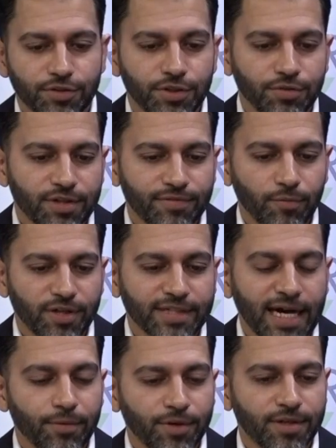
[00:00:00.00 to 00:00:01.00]
two different ones,
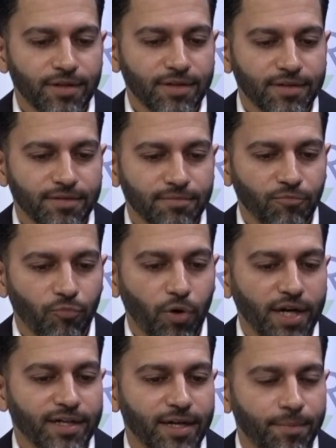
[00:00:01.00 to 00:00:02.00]
I would
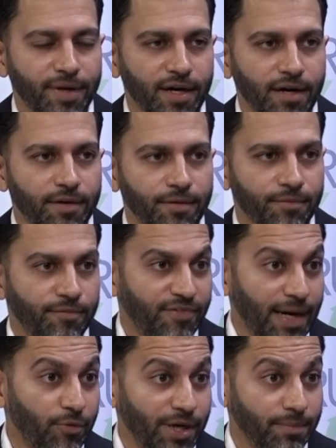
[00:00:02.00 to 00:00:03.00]
want to compare
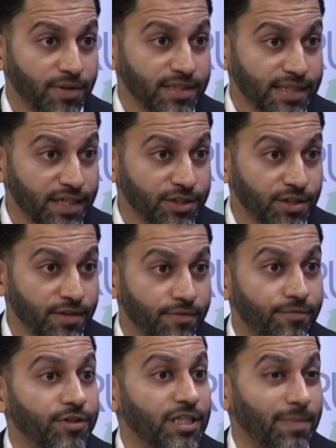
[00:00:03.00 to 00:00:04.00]
fibroid embolization
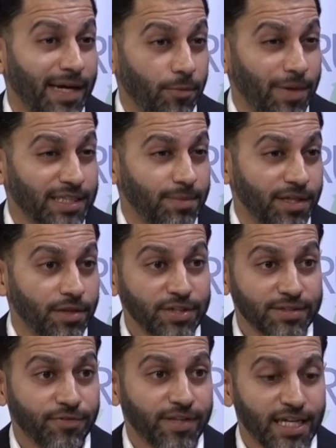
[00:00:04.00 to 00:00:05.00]
versus myomectomy. And the
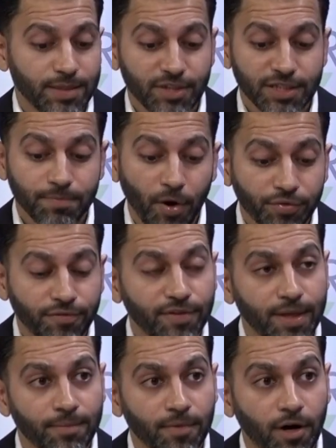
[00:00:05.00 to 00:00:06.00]
reason for that is because both of
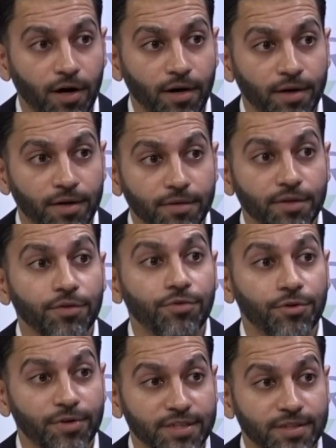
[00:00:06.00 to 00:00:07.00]
them are
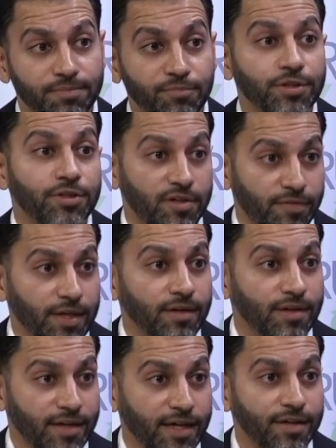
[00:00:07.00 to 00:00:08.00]
uterus preserving
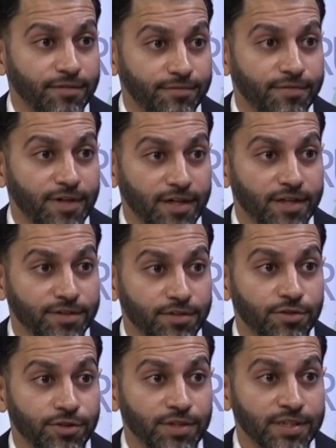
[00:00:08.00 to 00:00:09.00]
kind of
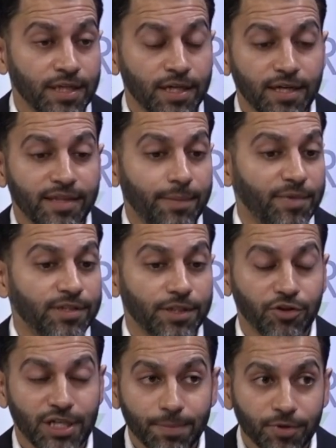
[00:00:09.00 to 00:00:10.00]
surgeries. Okay. That means that
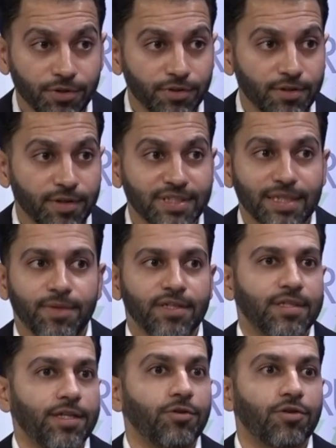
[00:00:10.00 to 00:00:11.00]
you keep your uterus, that means
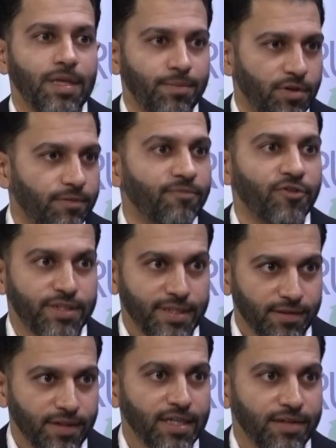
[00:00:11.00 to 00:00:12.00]
that you keep your
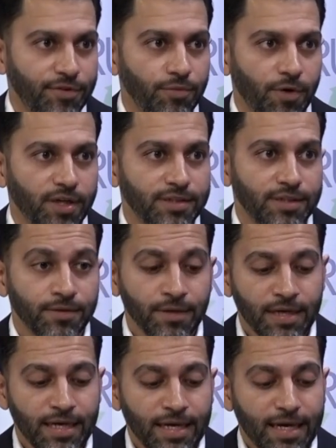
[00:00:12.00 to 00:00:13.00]
fertility if you want to.
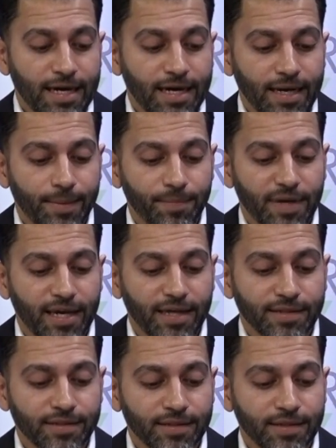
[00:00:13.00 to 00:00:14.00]

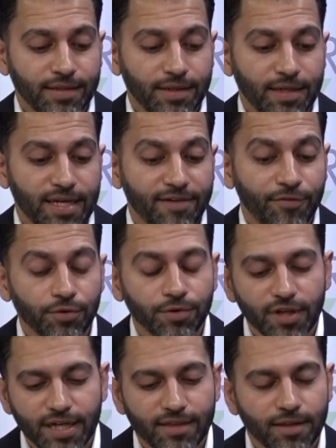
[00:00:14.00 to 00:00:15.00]
And if you
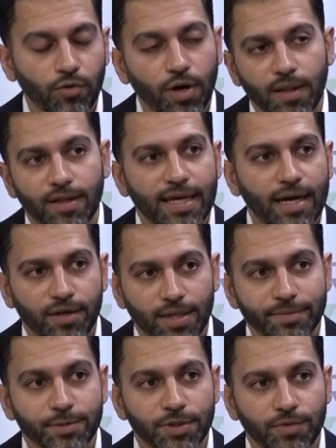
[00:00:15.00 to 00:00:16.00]
look at the quality
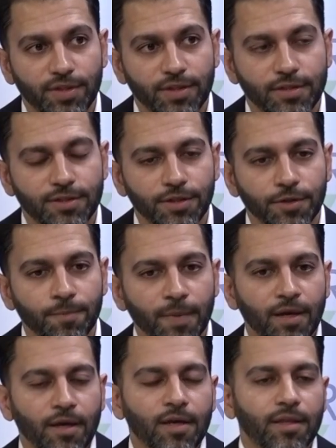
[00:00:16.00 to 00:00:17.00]
outcomes between the two,
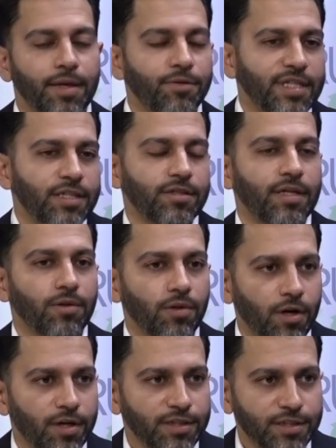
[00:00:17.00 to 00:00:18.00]
there was actually a
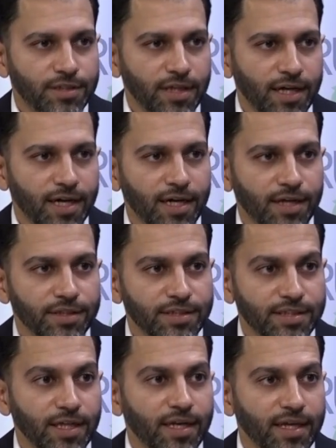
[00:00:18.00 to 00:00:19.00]
large
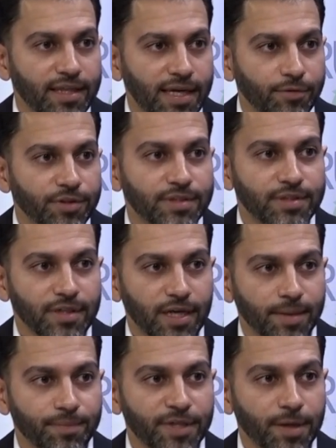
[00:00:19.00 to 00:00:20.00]
study that was
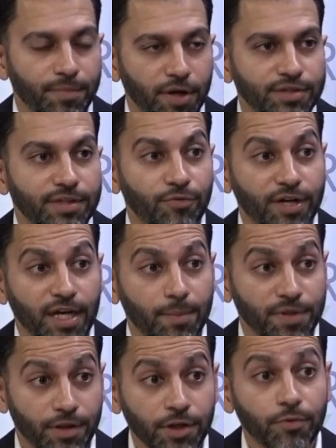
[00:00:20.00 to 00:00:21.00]
composed and written up
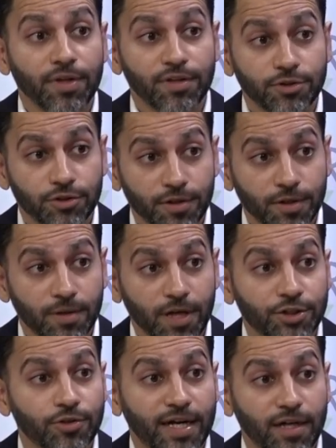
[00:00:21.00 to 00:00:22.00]
in the New England Journal, a
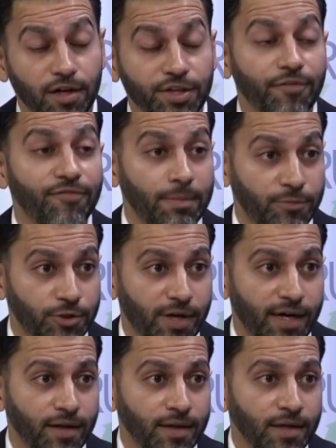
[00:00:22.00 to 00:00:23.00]
trial called the FEM
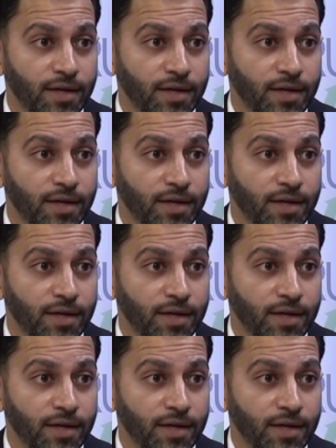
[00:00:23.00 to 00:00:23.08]
trial,